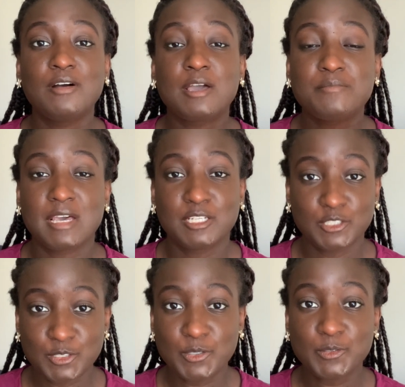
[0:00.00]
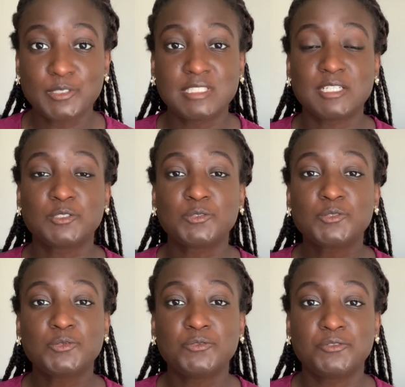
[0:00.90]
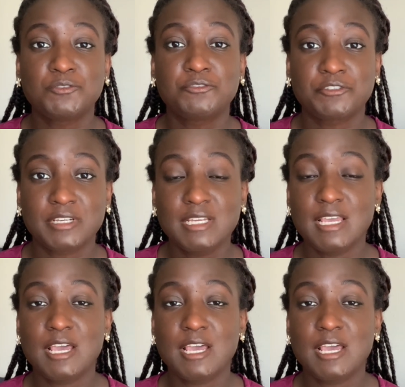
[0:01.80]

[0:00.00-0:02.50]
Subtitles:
I managed to go to dental school for free